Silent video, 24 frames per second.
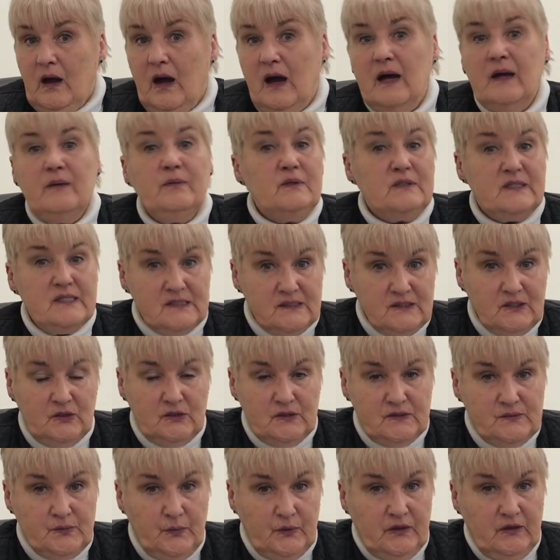I will
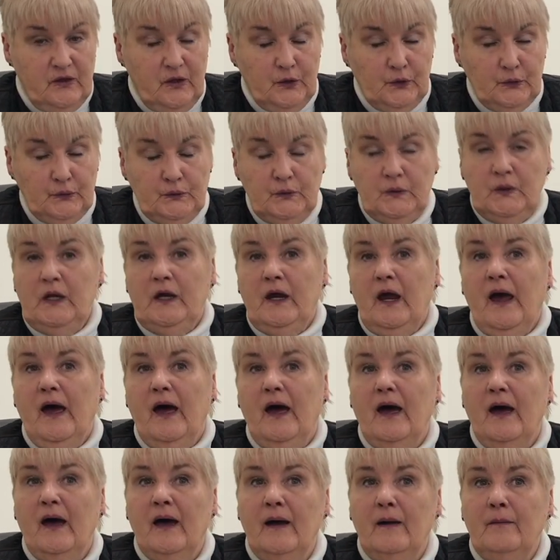discuss with you
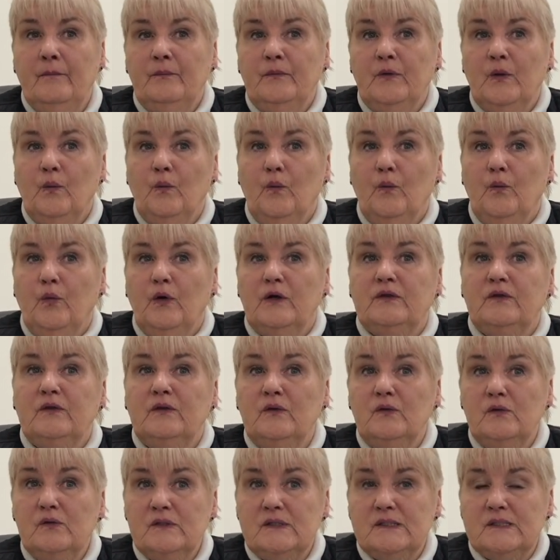um, what
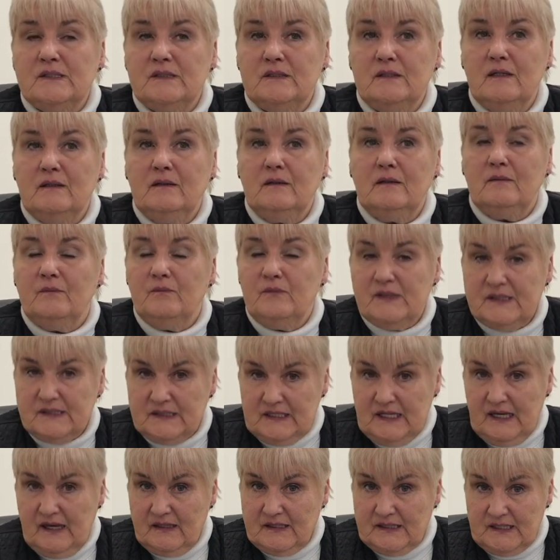those
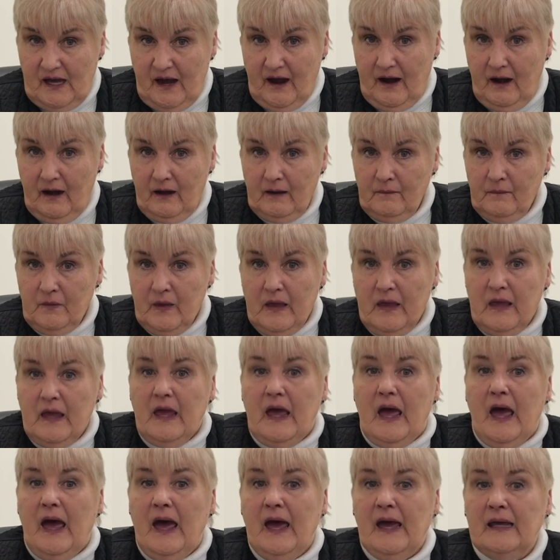mistakes are
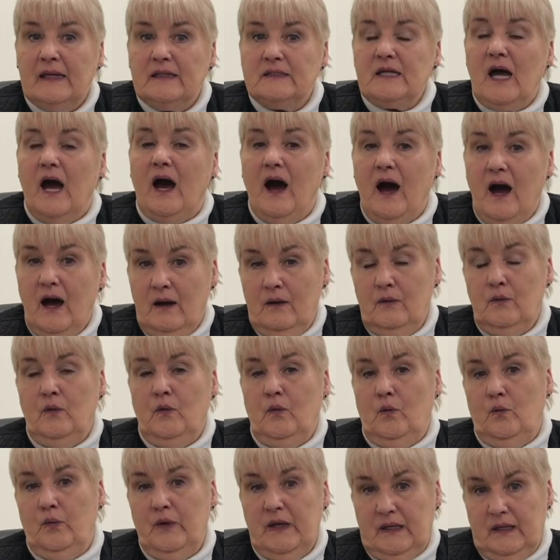and how
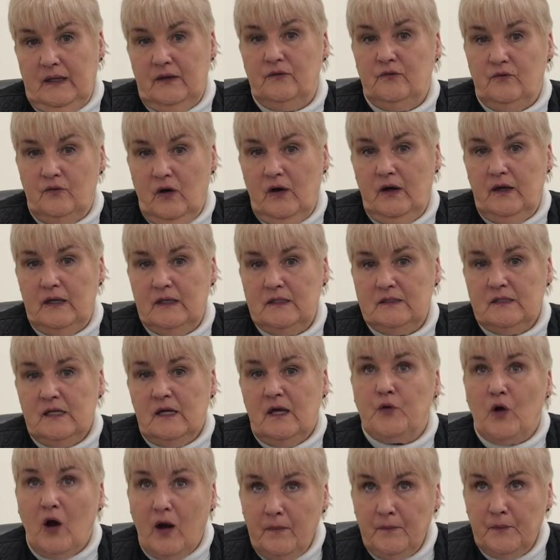we can write
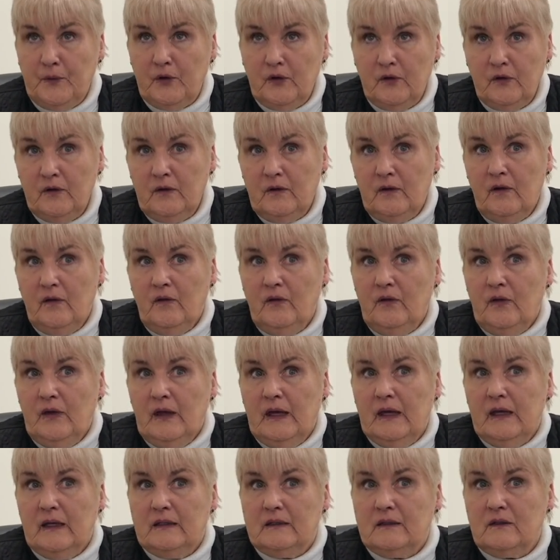proper
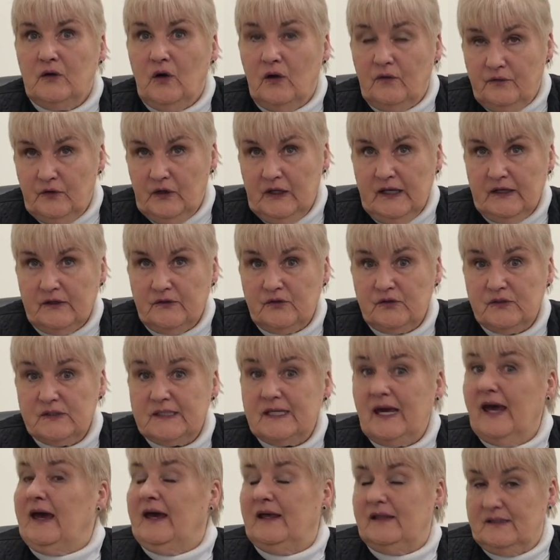cover
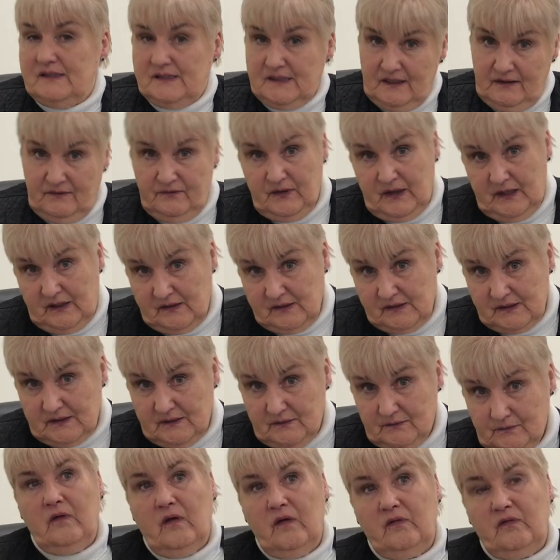letters and
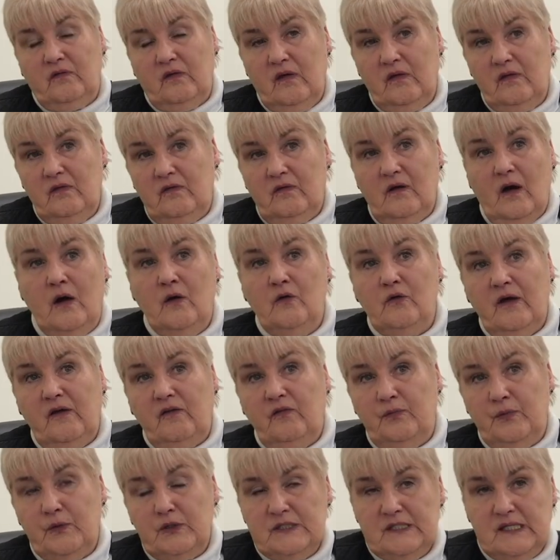CVs. Since our
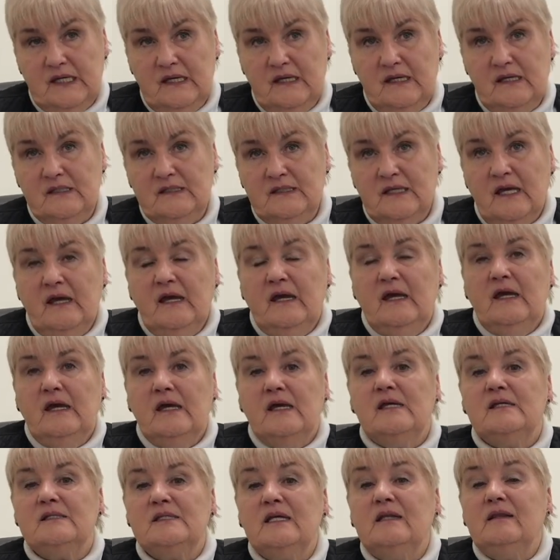expertise
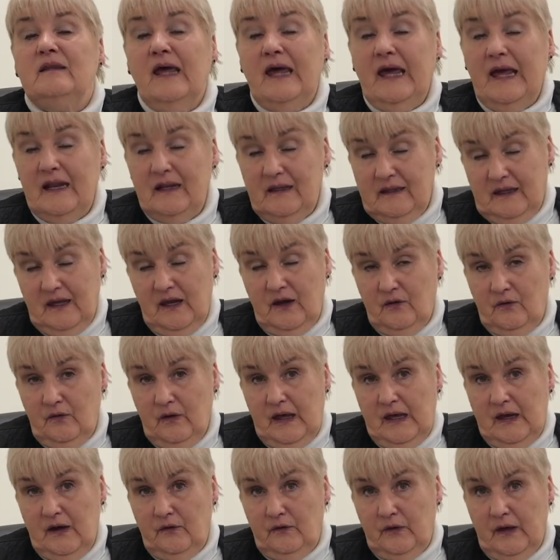is in the healthcare
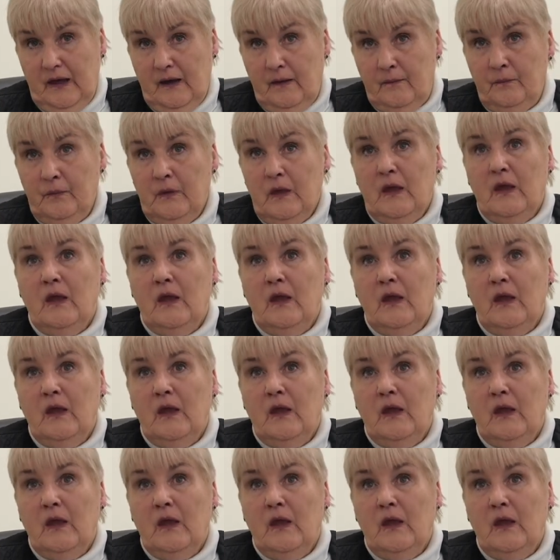area,